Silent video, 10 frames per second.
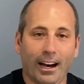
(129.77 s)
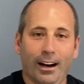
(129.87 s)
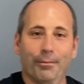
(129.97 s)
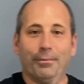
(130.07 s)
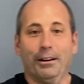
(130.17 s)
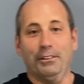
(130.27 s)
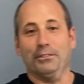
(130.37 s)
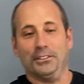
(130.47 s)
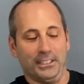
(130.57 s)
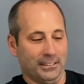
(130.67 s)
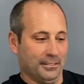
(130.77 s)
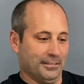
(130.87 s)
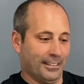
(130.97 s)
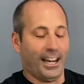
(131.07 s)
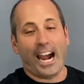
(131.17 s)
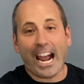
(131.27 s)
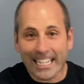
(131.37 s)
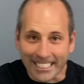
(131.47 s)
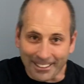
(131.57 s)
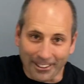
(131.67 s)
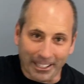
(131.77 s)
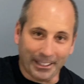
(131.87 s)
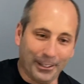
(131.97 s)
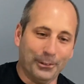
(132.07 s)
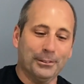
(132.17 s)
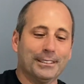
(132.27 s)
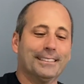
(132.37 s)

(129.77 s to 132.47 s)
Um, I've never seen Heineken Light though,